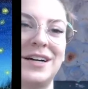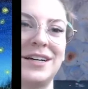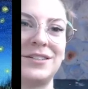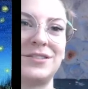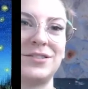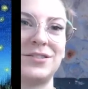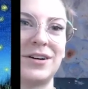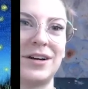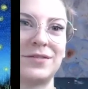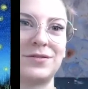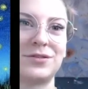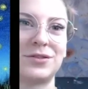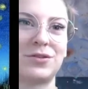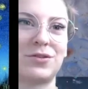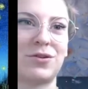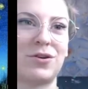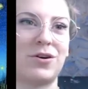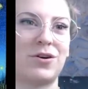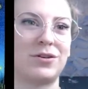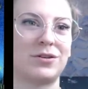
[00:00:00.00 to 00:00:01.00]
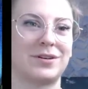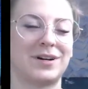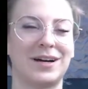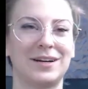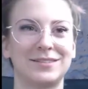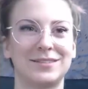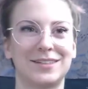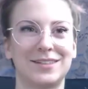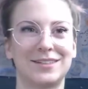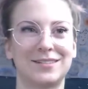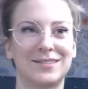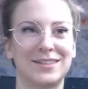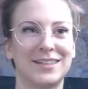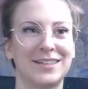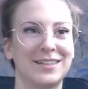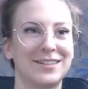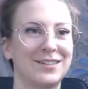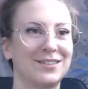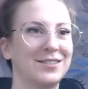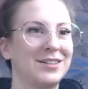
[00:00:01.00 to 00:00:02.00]
I do have to crawl around there when I
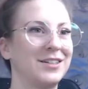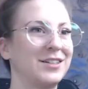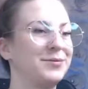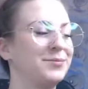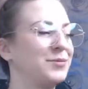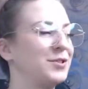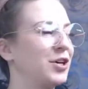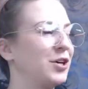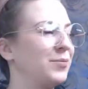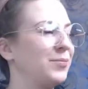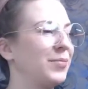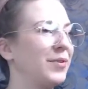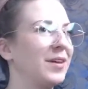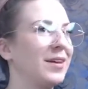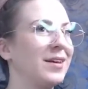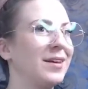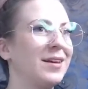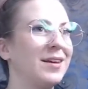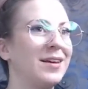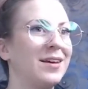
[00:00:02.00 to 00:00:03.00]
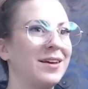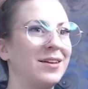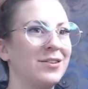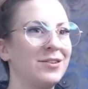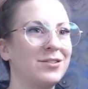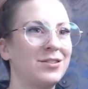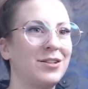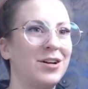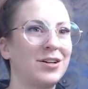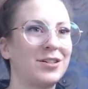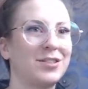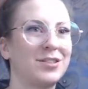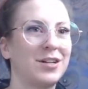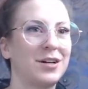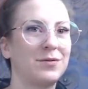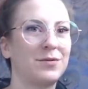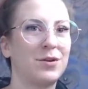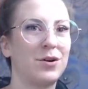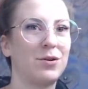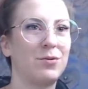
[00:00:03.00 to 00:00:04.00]
get over here. So there's a lot of
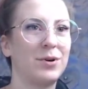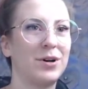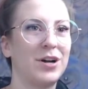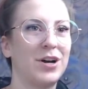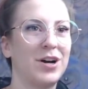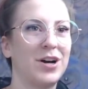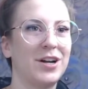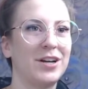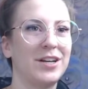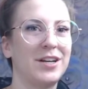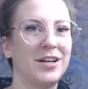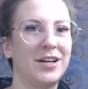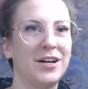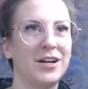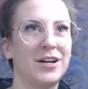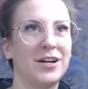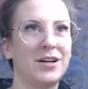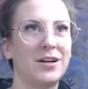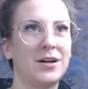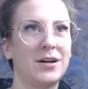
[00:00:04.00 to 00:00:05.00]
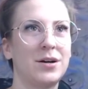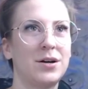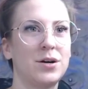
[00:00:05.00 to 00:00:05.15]
stuff going on here.